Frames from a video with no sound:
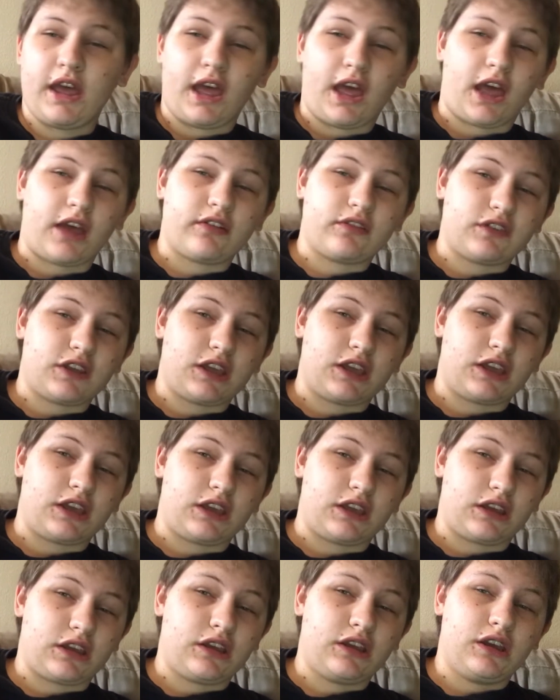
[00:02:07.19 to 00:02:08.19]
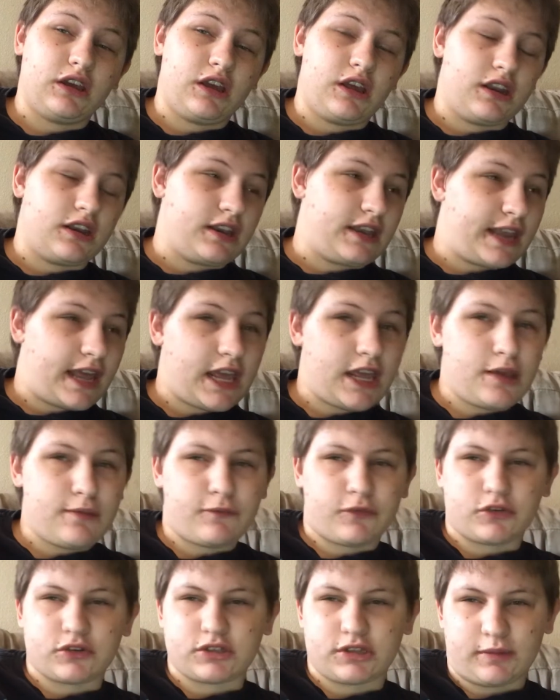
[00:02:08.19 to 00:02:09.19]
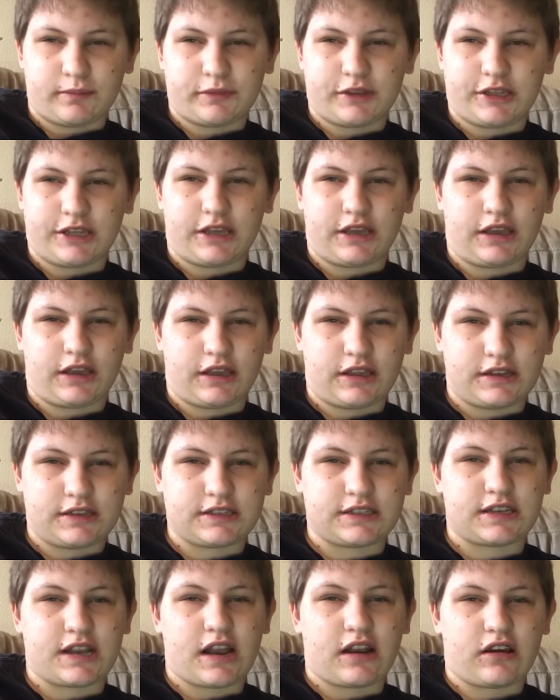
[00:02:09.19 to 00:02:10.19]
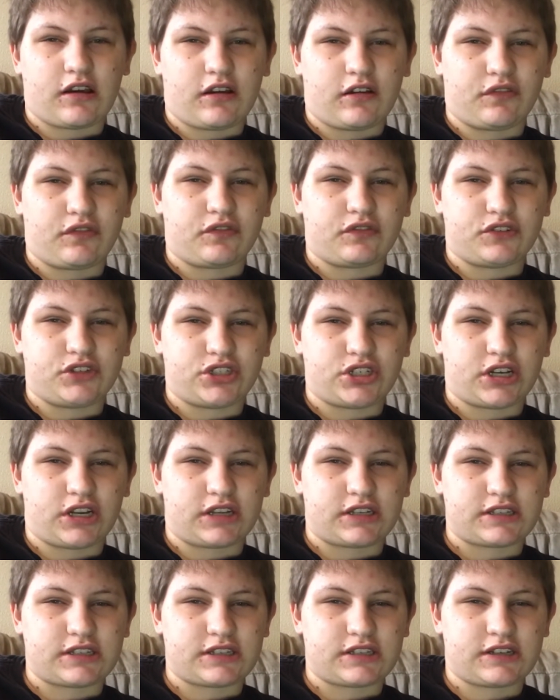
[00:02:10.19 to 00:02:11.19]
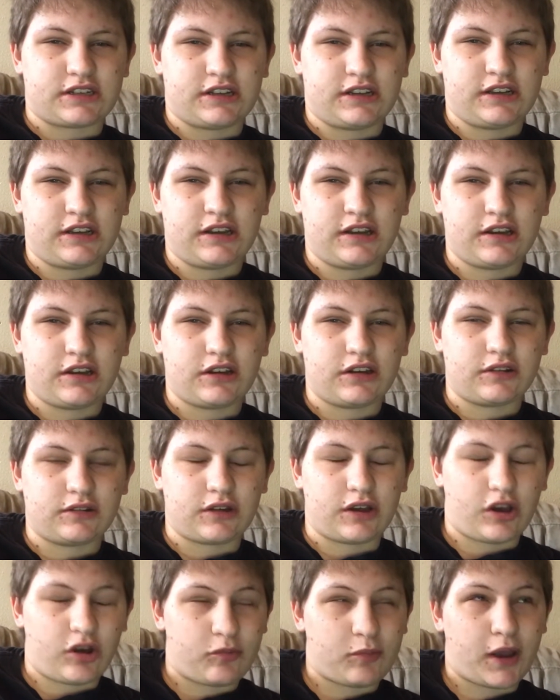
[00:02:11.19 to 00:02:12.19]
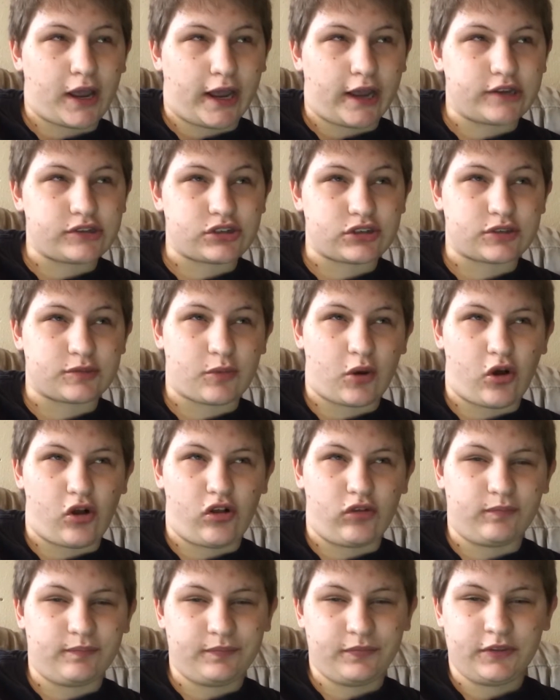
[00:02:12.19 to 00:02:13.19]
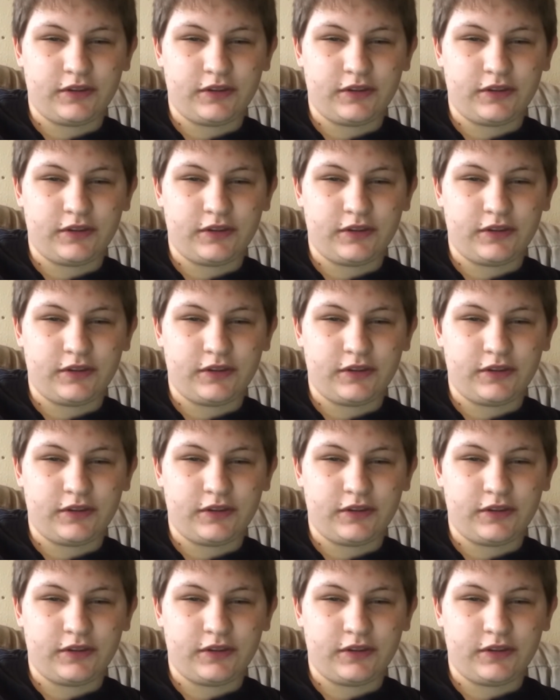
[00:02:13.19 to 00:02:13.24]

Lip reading: have a name for something instead of just, oh, my eyes are small.